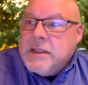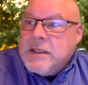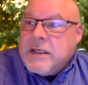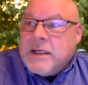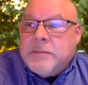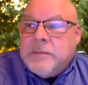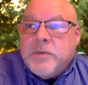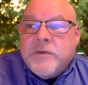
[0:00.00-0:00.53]
uh,
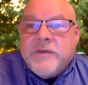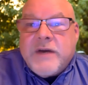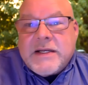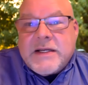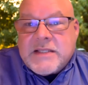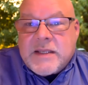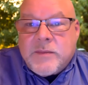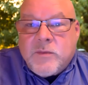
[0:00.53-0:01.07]
uh
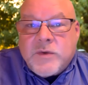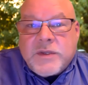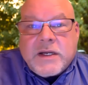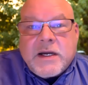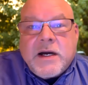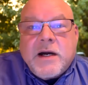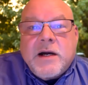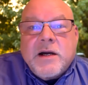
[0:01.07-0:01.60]
provides them with a
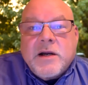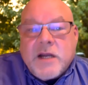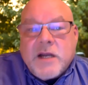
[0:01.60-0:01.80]
car,